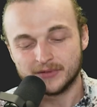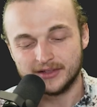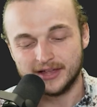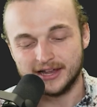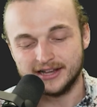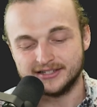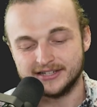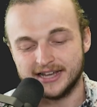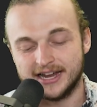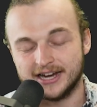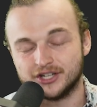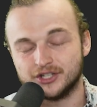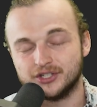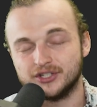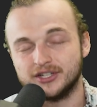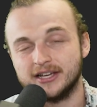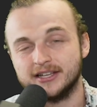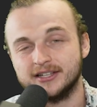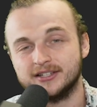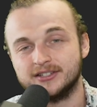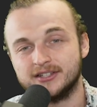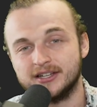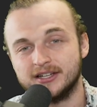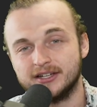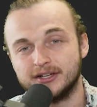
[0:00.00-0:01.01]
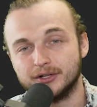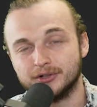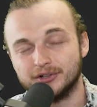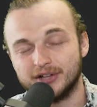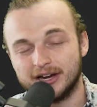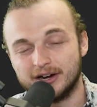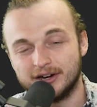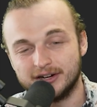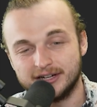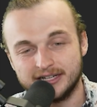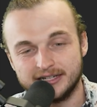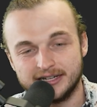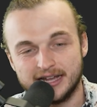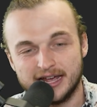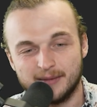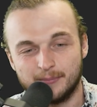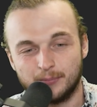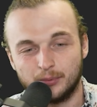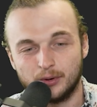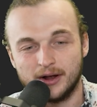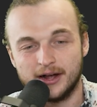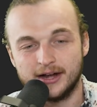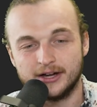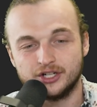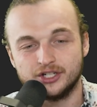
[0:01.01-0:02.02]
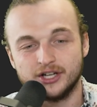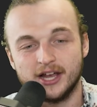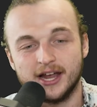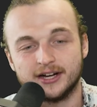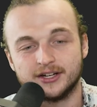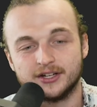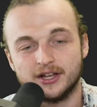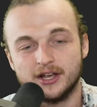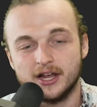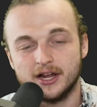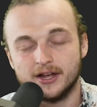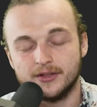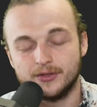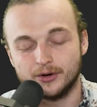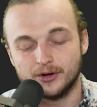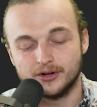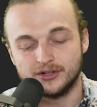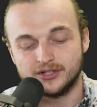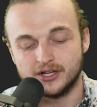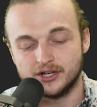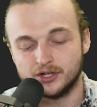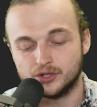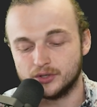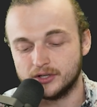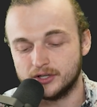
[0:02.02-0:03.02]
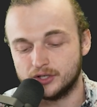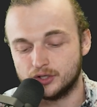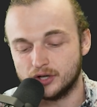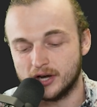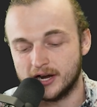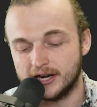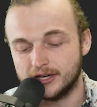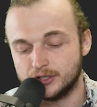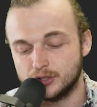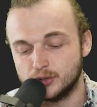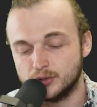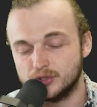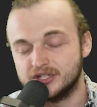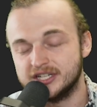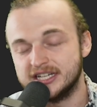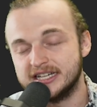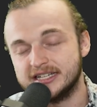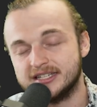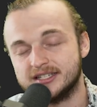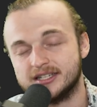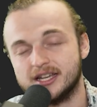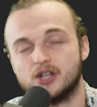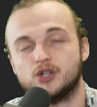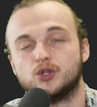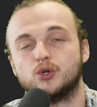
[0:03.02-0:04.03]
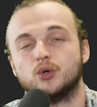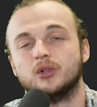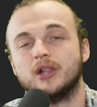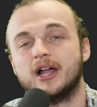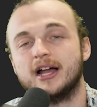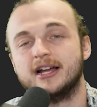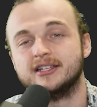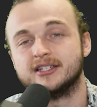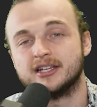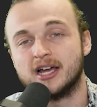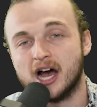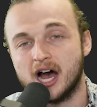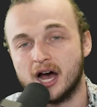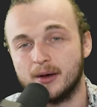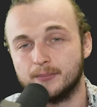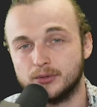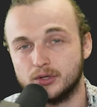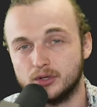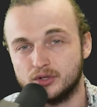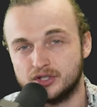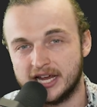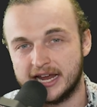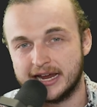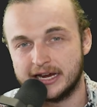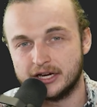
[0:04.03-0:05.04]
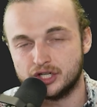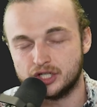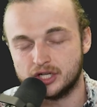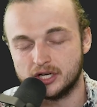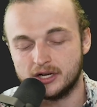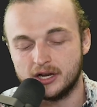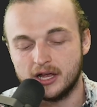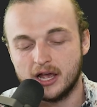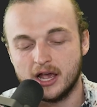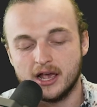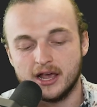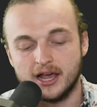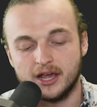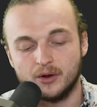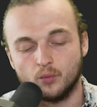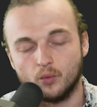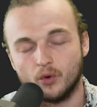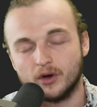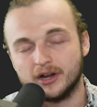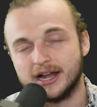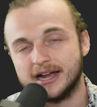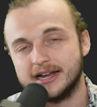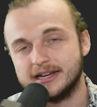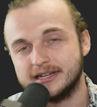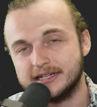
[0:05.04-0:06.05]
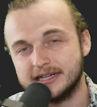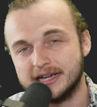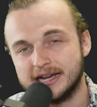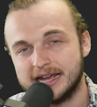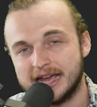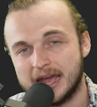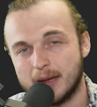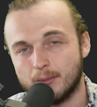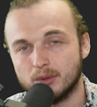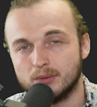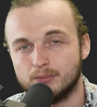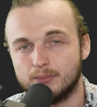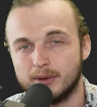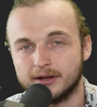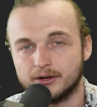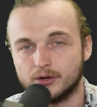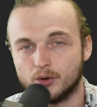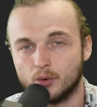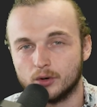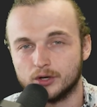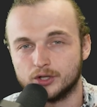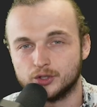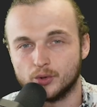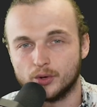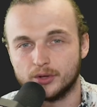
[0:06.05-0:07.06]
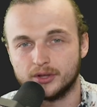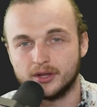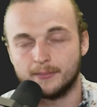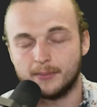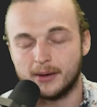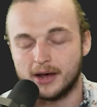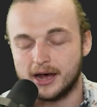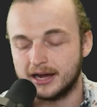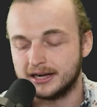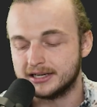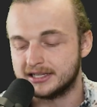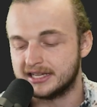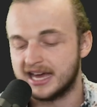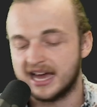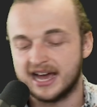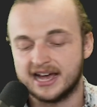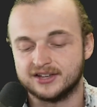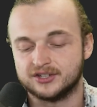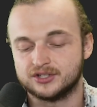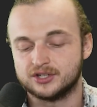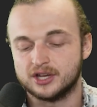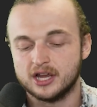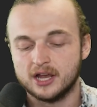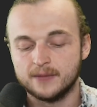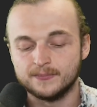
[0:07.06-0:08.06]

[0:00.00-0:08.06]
That is actually a Singularity Net project. They're essentially trying to decentralize computation. And one idea I had with Ben Goertzel on the podcast